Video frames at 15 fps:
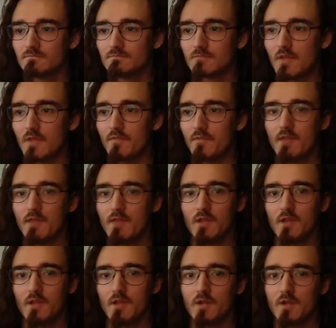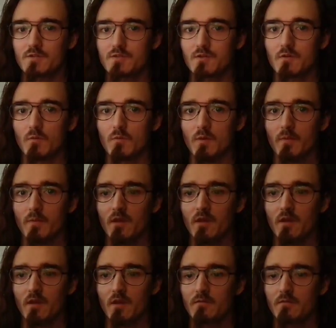If you have any questions or want me
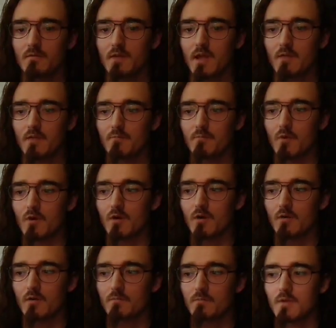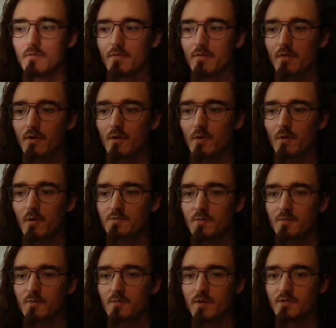to have more of a thorough
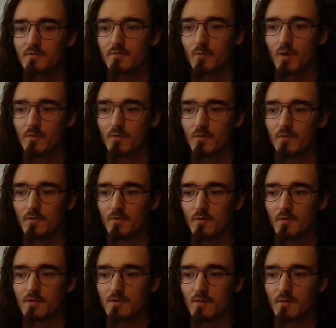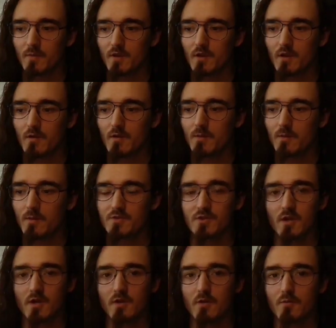explanation for why I'm doing things, let me know. I'm just
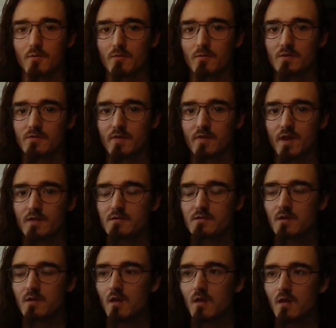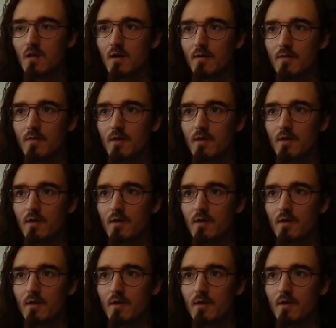trying to go through this fast. I think